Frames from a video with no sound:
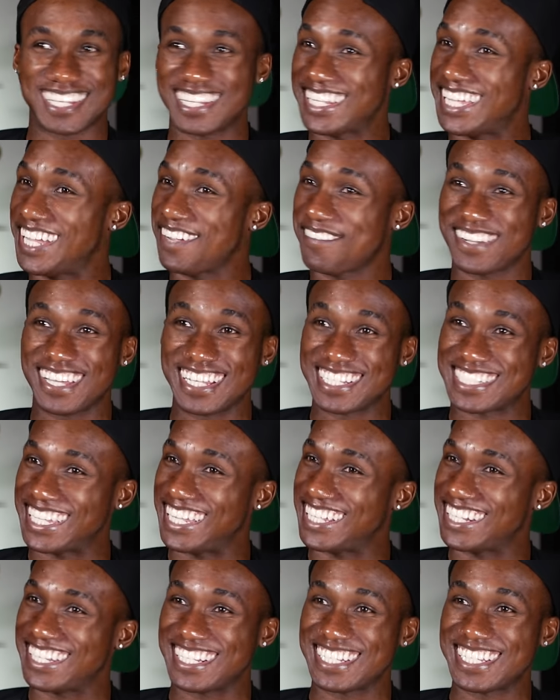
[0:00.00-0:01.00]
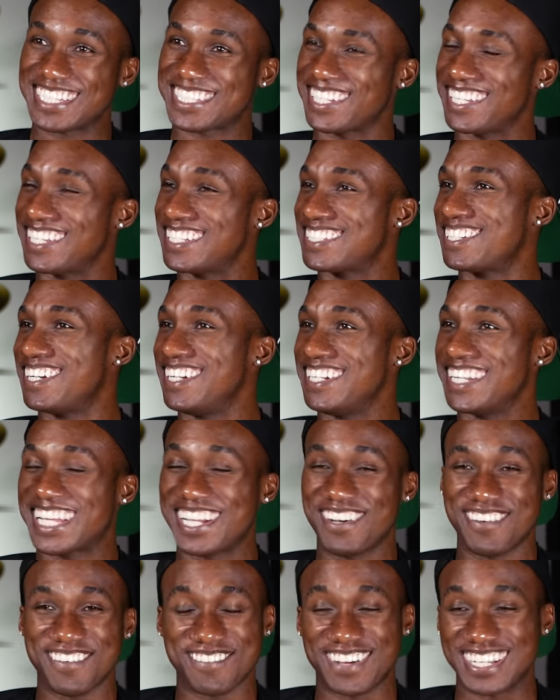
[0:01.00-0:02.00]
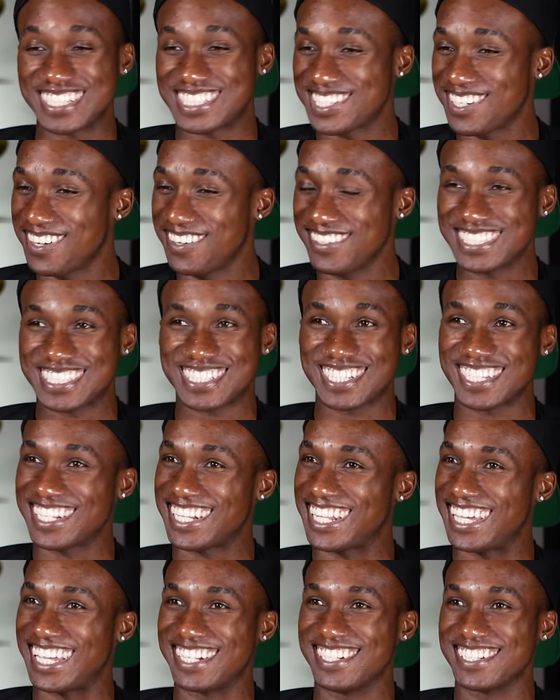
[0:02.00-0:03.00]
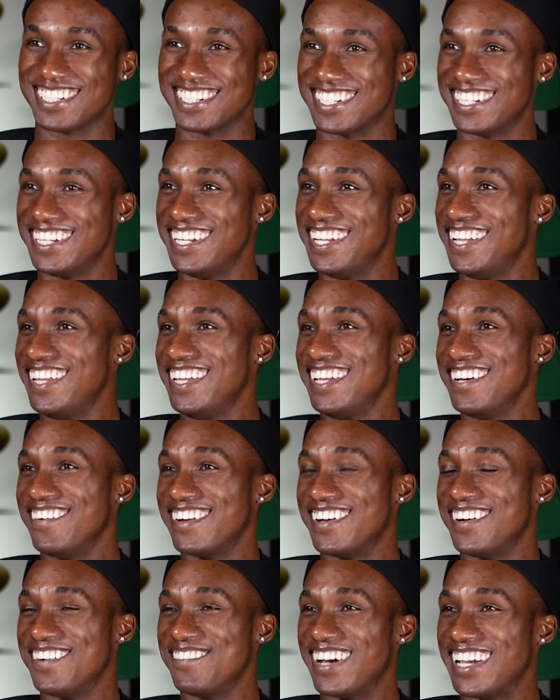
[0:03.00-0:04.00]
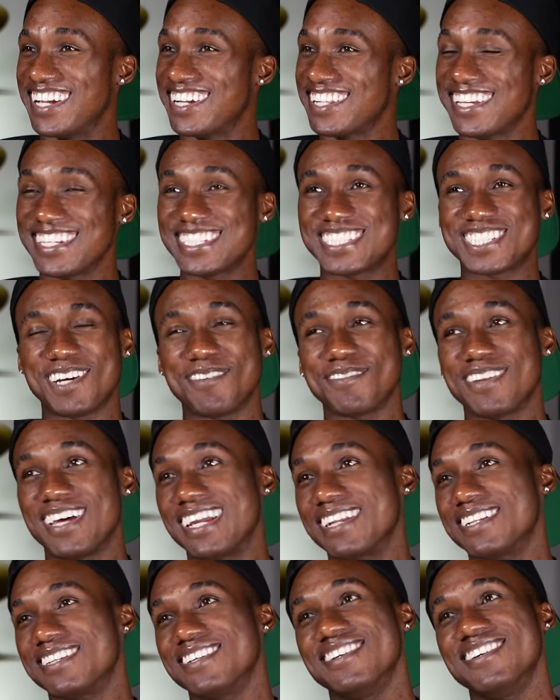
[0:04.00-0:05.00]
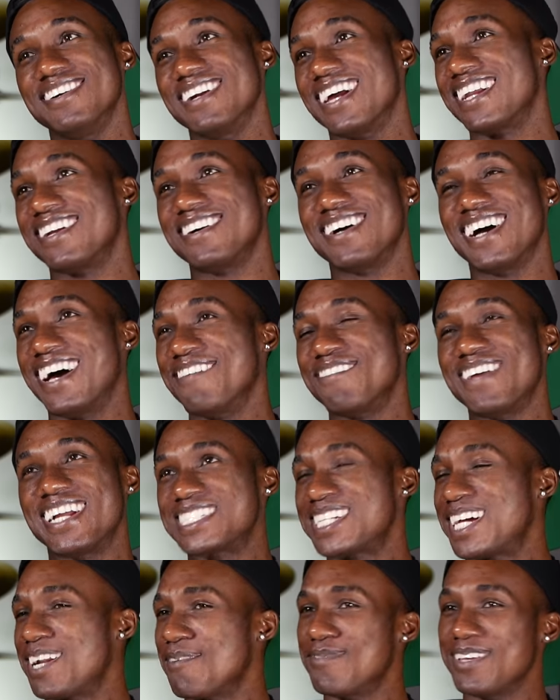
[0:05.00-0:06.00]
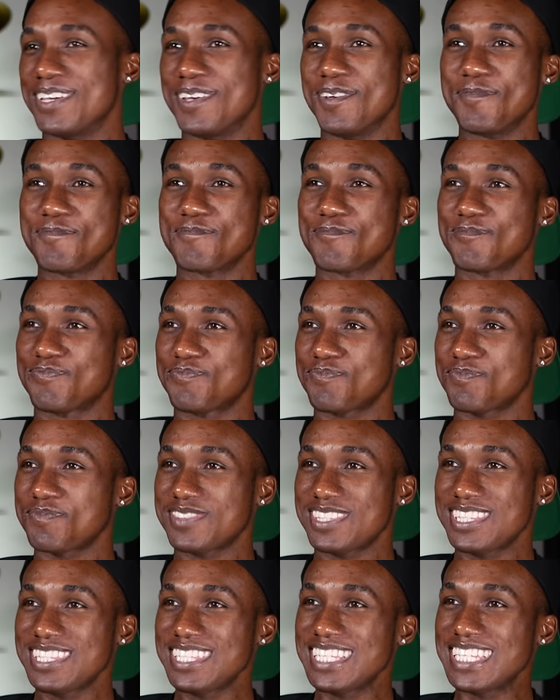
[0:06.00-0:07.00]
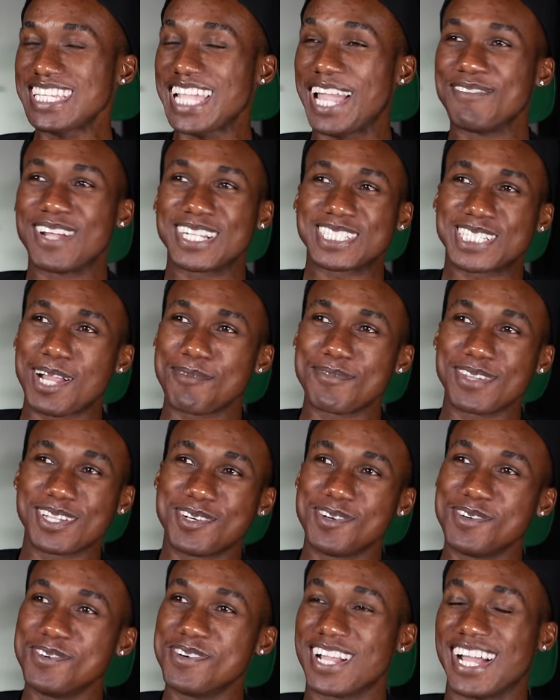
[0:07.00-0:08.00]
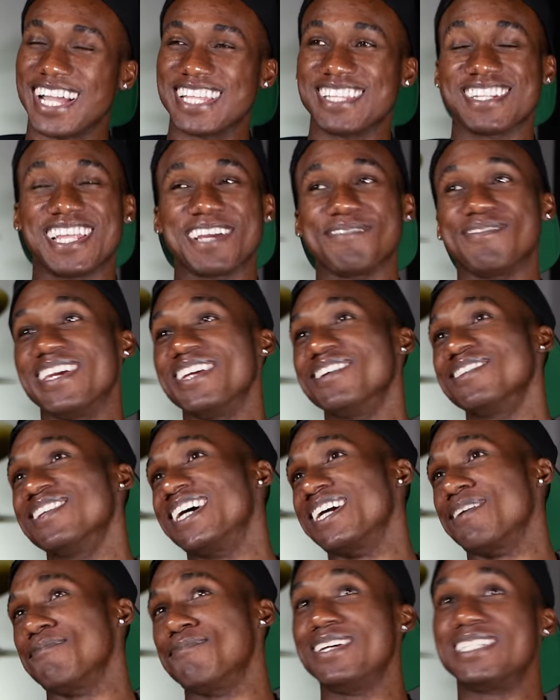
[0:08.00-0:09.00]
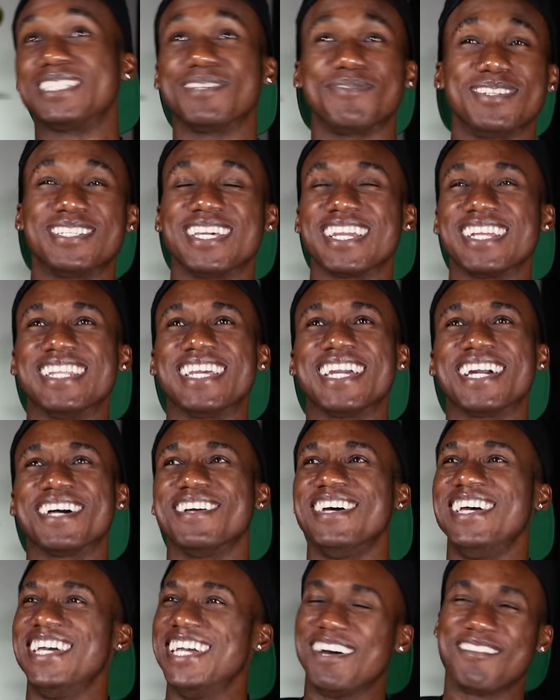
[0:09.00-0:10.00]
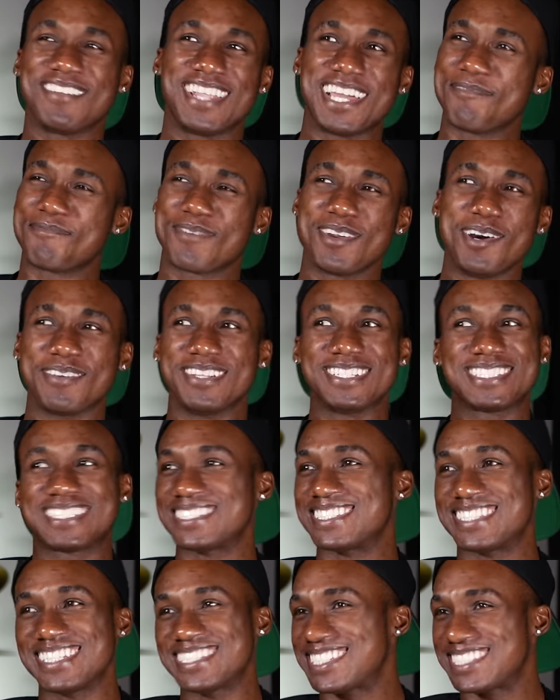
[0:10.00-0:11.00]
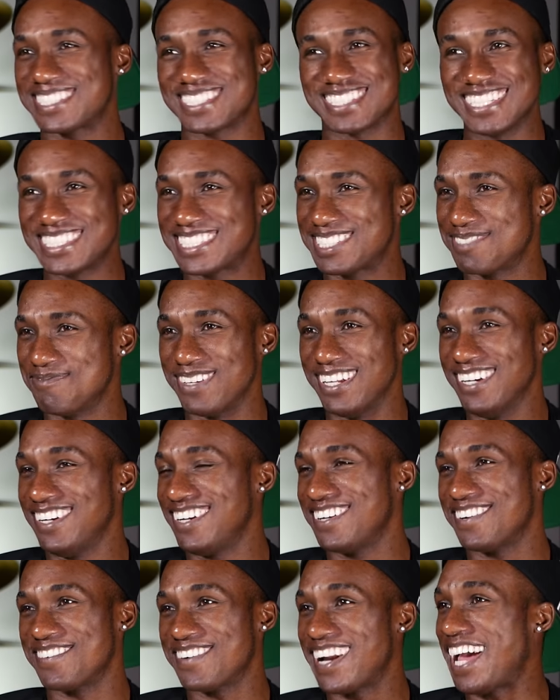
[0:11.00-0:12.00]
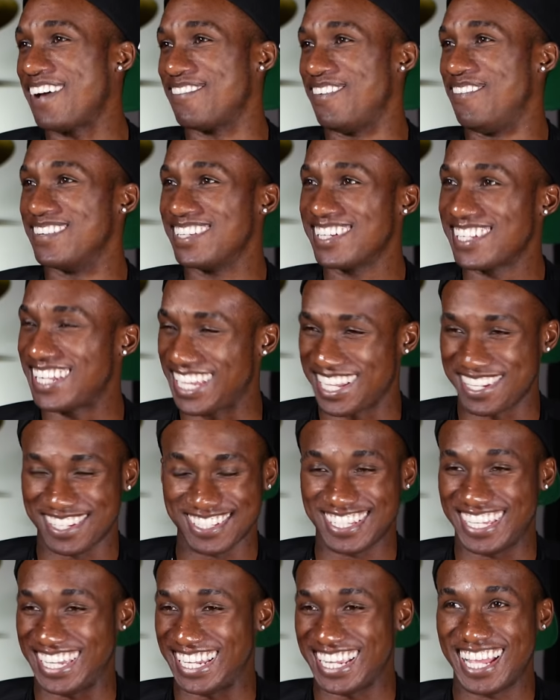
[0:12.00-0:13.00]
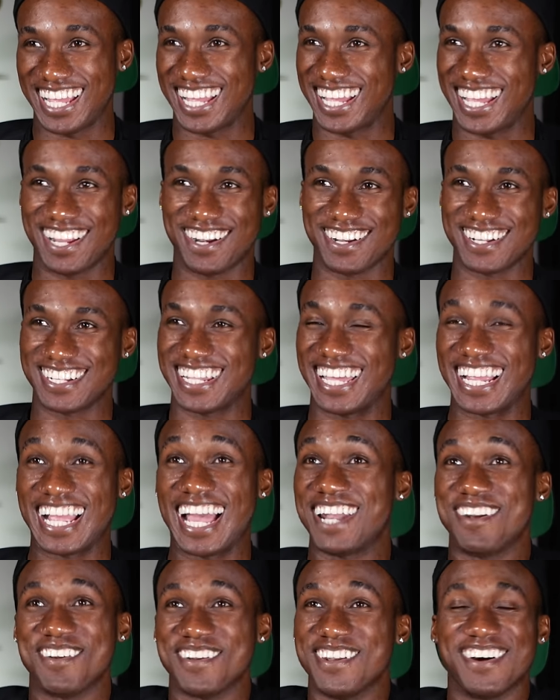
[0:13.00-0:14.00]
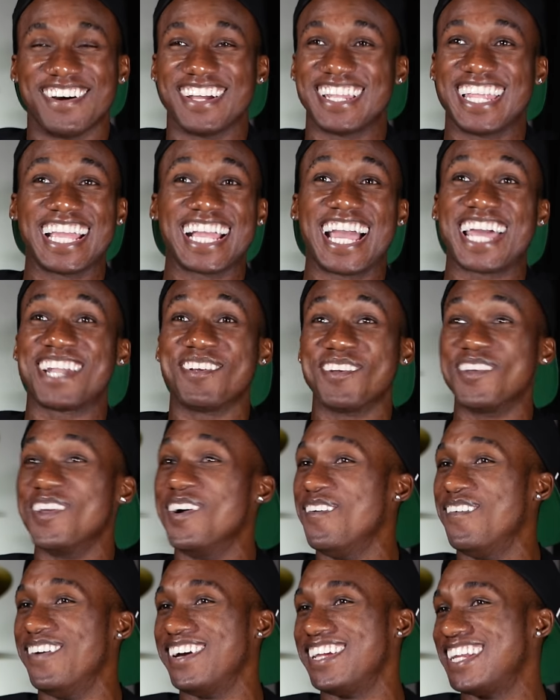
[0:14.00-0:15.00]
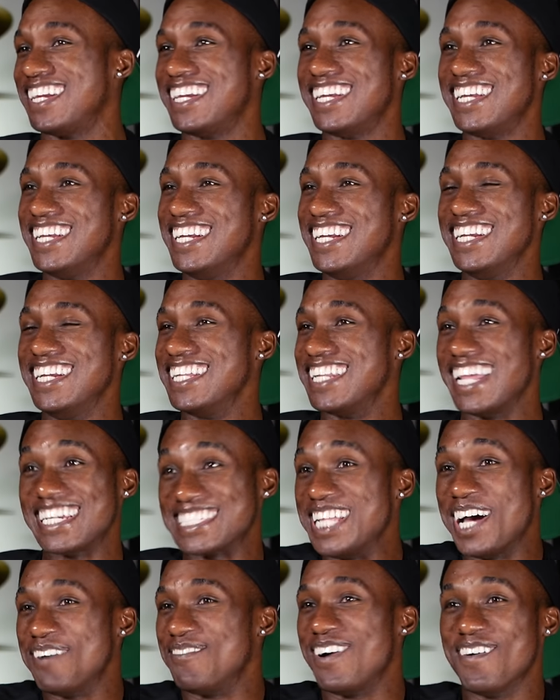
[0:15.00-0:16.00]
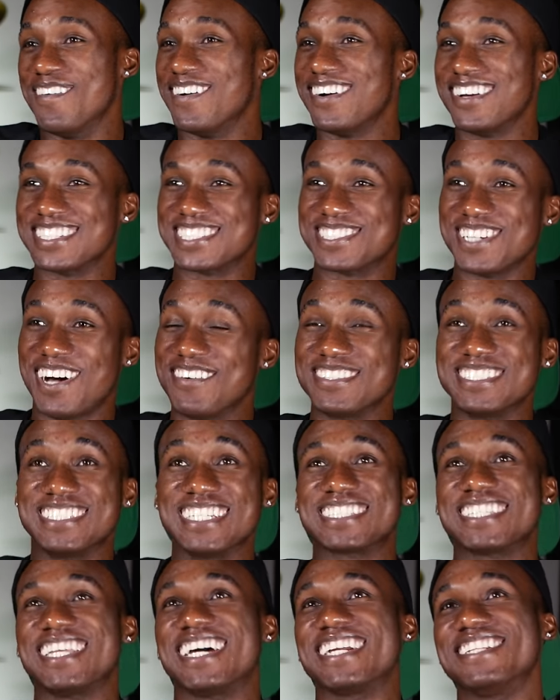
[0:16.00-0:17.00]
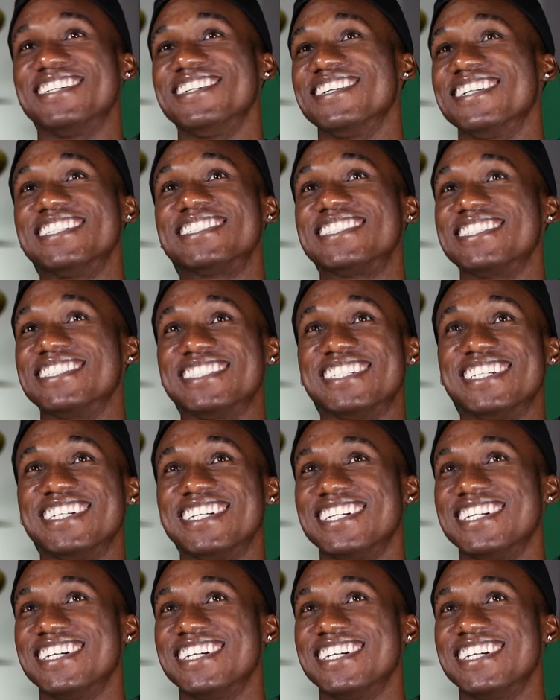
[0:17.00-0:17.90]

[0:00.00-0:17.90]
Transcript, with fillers: that life like that. Like, they, uh. they threatened to come to my show and shit, like on the, when on my L A show, I'm like, dude, I don't, I'm not trying to be, I'm not trying to be cool guy. And they're like, man, you look like a bitch if you take it down. I'm like, bro, this is, this is, this is beyond rap. I'm gonna look like, like, I, I, like, I don't know, like, I don't know what, that's not my world. So I was just like, dude, this is,